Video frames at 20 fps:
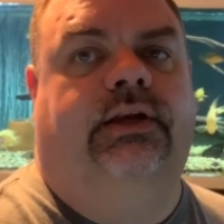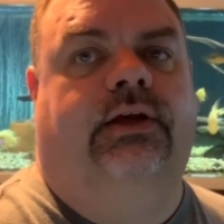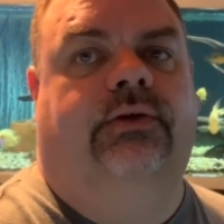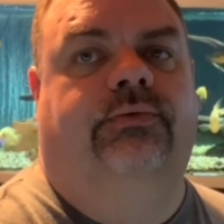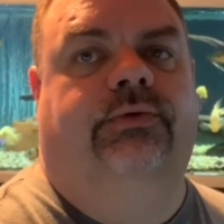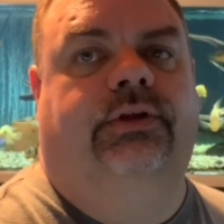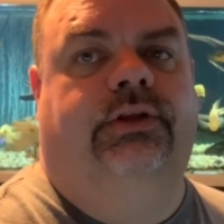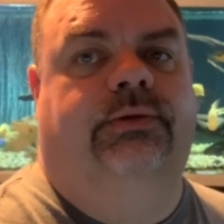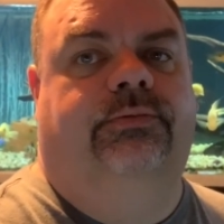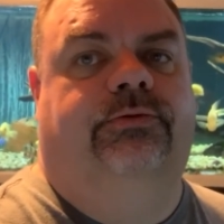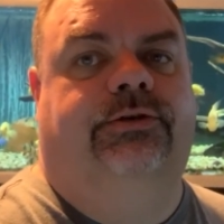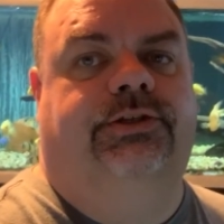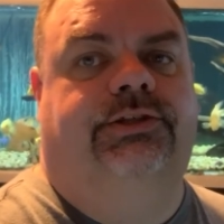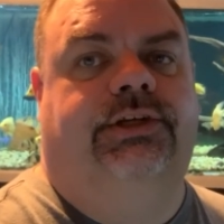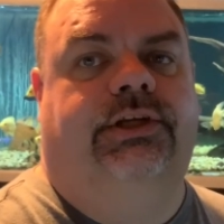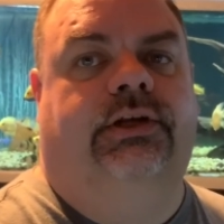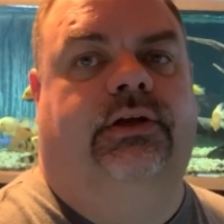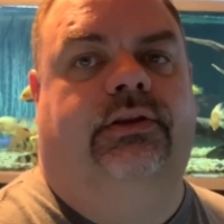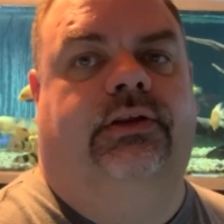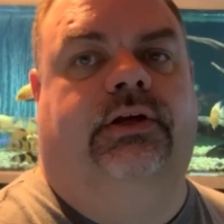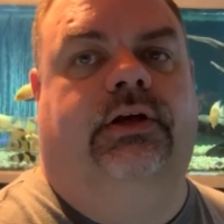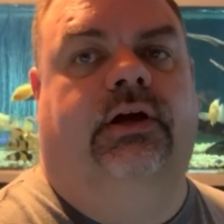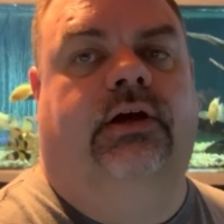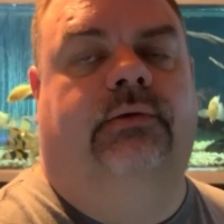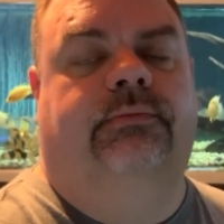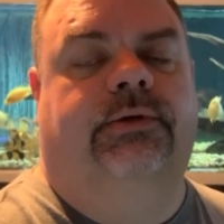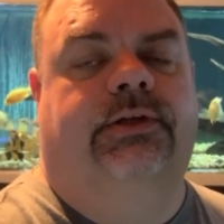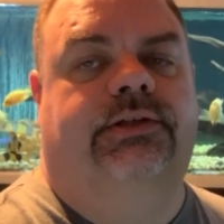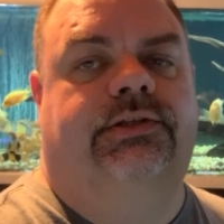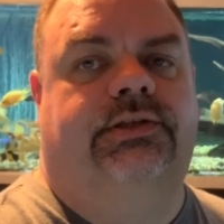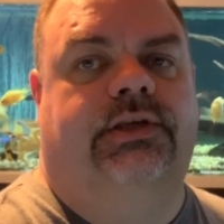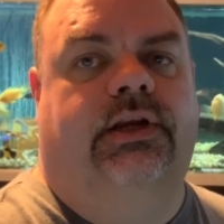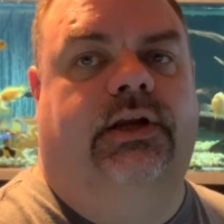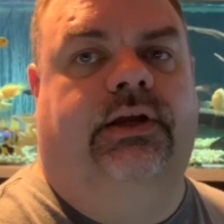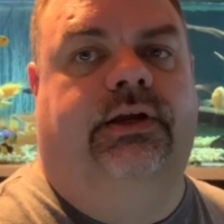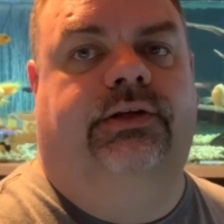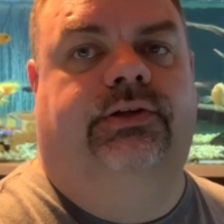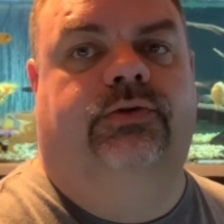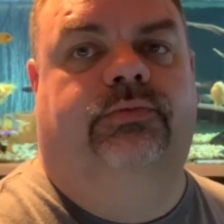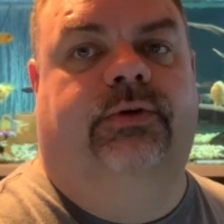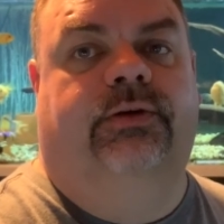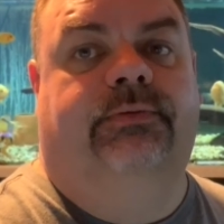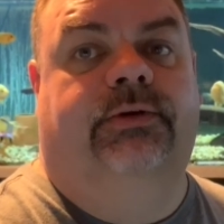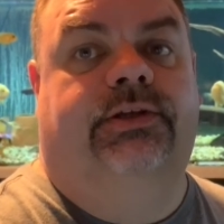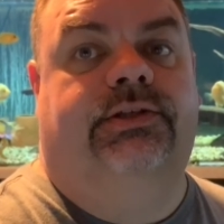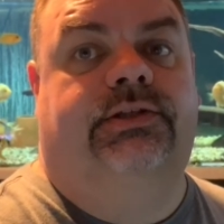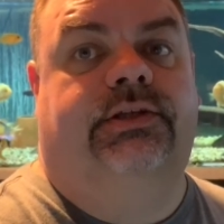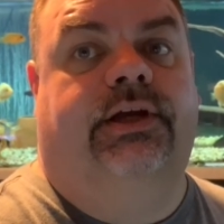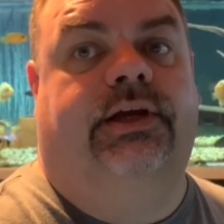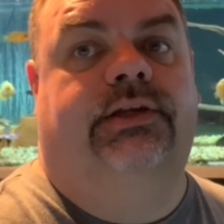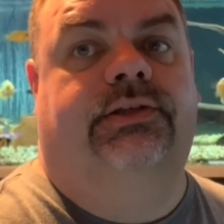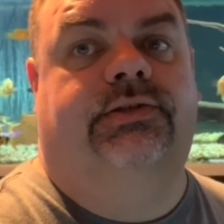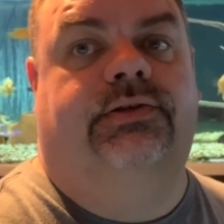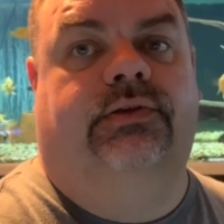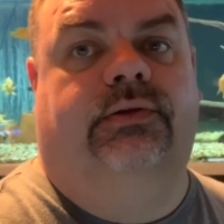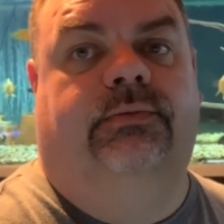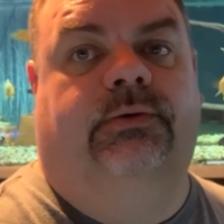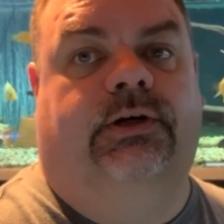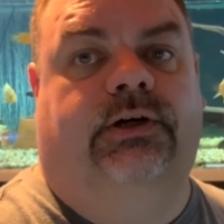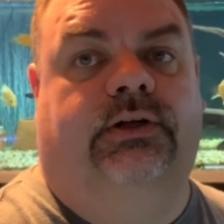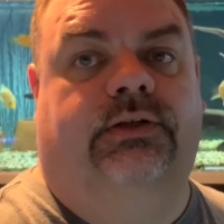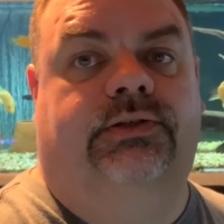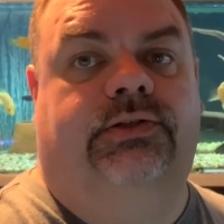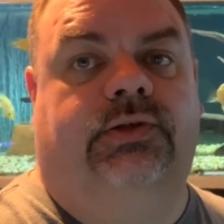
I really appreciate all the comments and I do my best to answer them all.